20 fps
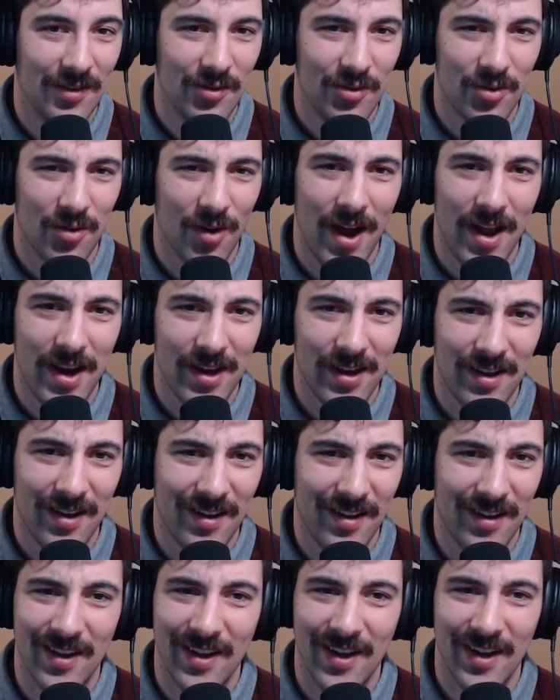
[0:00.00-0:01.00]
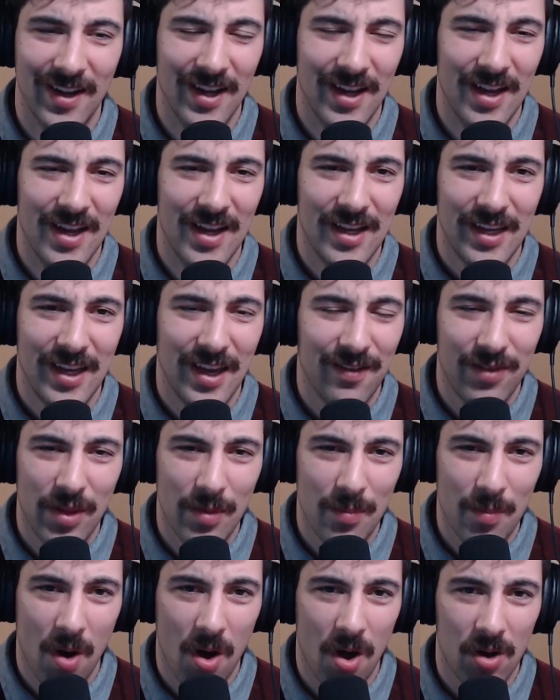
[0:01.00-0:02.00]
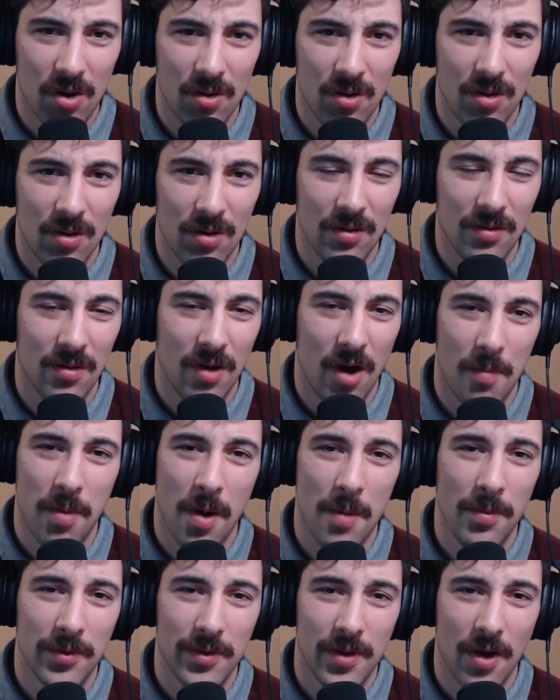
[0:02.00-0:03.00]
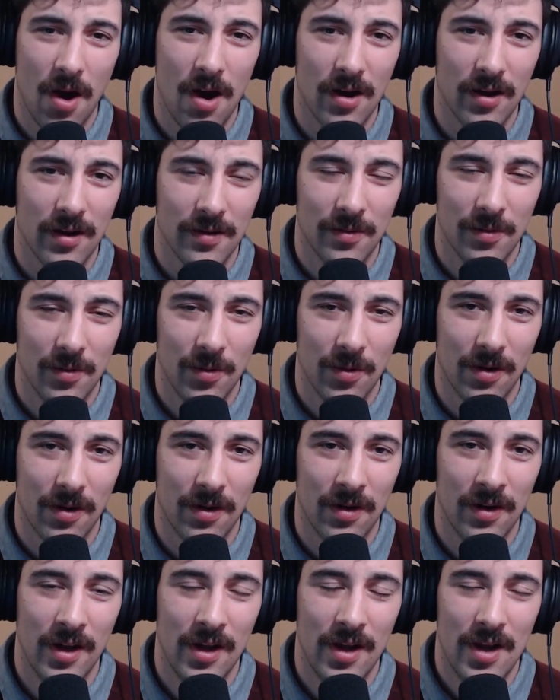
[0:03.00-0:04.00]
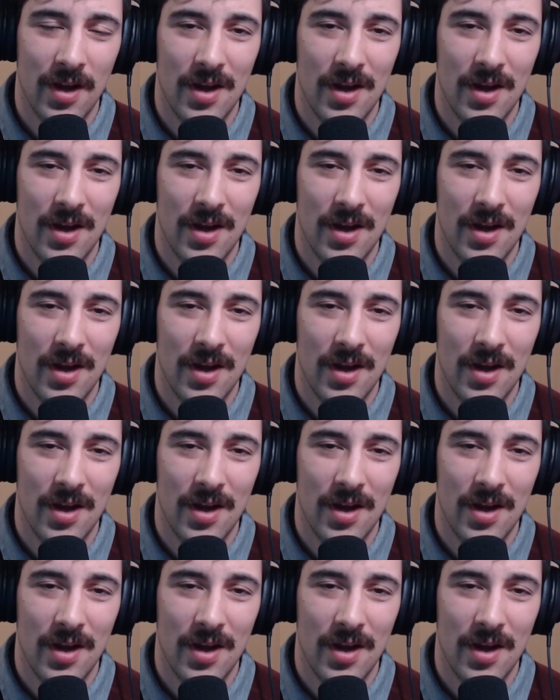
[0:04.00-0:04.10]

try to give the model a purple dog or